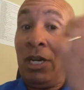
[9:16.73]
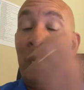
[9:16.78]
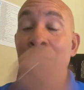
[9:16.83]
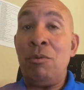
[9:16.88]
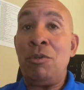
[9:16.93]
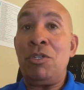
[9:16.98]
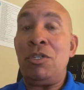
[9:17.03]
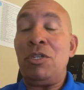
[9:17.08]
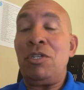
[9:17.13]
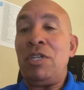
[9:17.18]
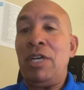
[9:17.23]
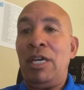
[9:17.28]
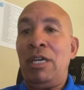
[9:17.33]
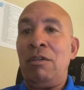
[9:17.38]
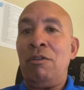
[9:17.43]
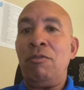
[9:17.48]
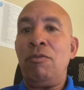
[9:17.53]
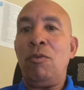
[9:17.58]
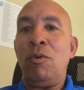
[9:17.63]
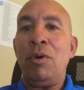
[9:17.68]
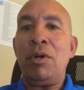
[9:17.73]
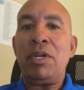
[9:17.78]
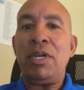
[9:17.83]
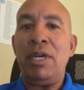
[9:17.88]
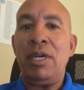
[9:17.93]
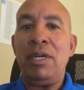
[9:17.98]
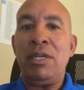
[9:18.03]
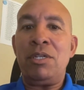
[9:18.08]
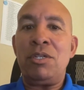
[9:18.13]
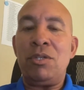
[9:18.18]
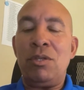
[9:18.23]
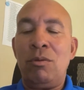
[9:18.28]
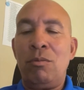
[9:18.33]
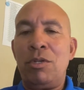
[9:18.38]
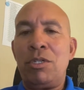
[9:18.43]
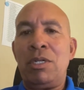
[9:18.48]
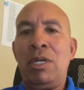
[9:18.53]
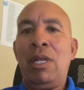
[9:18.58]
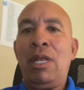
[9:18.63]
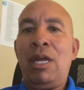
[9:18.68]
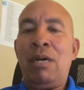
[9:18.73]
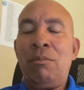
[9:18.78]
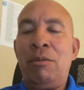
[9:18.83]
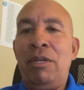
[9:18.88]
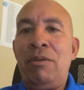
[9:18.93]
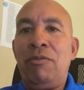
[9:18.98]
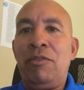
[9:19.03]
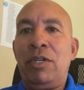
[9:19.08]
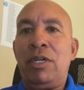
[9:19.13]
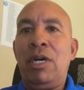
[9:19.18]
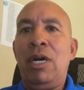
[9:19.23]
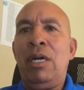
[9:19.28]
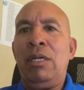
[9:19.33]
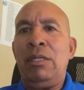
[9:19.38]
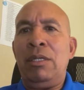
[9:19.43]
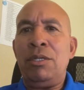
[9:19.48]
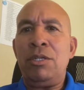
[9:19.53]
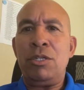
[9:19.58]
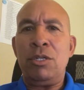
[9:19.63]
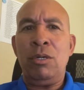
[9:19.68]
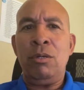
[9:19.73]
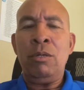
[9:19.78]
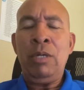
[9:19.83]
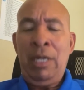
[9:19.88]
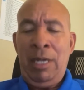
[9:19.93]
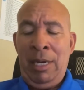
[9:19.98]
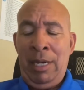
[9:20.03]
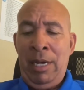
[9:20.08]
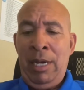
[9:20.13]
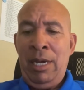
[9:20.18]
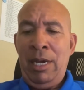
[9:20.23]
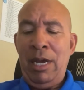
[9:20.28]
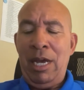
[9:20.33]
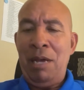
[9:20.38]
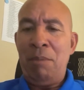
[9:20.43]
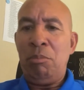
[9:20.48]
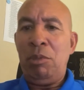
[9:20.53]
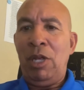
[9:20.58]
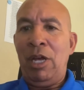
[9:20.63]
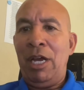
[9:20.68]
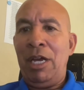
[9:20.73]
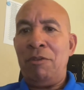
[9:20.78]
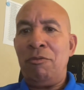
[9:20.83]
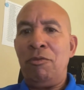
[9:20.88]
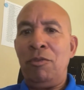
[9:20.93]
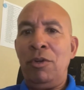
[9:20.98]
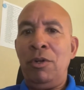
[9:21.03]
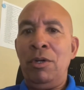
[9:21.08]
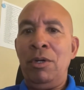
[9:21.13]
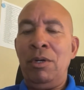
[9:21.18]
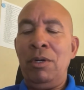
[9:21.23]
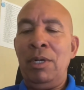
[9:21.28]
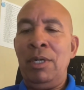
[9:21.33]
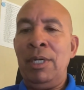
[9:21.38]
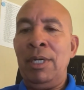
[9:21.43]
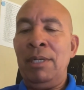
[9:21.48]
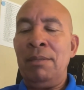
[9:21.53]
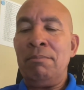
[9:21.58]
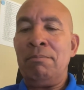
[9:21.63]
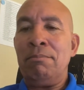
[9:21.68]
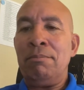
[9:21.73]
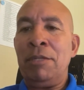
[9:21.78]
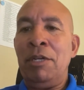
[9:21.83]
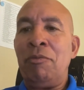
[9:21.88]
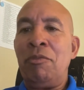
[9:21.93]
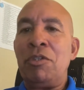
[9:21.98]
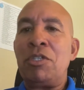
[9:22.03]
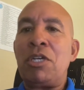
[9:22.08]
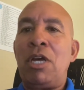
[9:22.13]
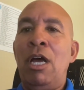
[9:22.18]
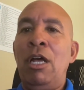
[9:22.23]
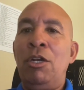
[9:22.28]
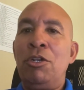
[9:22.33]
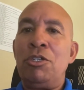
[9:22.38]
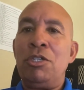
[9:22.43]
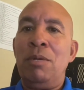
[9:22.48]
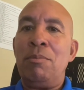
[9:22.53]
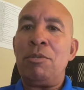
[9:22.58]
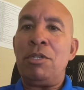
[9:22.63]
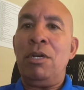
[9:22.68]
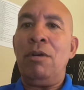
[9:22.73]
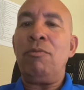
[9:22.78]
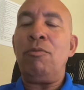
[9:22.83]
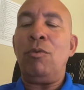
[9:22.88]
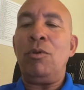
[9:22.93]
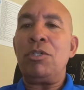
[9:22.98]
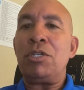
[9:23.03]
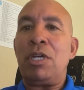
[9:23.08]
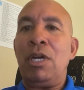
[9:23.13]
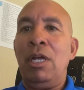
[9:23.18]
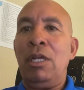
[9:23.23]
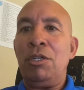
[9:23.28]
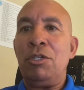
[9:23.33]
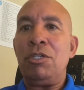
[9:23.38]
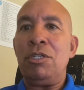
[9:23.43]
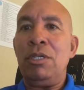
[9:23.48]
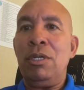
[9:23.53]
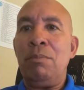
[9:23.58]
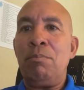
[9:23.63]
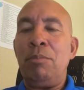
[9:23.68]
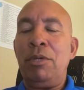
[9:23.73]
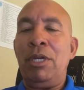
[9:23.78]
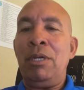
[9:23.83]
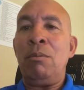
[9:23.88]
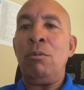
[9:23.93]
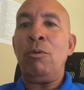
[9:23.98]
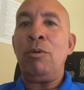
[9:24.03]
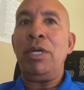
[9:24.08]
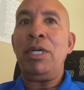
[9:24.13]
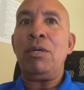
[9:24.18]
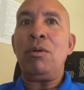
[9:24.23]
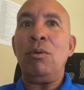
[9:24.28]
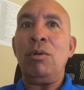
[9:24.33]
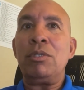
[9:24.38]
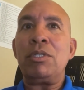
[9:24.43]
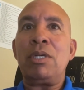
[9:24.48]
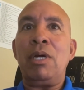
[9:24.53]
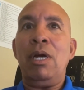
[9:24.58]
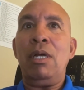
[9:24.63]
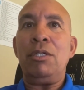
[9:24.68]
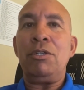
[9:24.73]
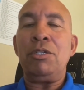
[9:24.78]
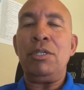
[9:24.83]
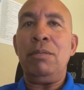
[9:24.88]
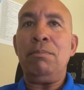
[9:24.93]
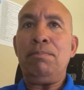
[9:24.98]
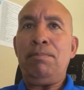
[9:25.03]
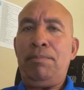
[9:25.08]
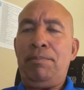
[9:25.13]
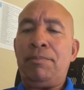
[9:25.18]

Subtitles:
I was the second of 4 kids, so there wasn't a lot of money for college. So I applied for different scholarships, Air Force scholarship and a Marine Corps scholarship,